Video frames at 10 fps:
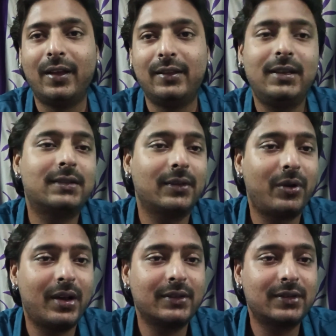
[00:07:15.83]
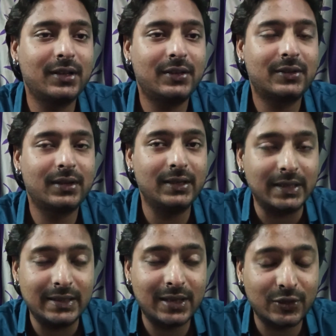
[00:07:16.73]
this
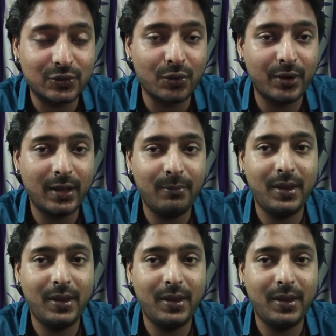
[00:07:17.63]
is the story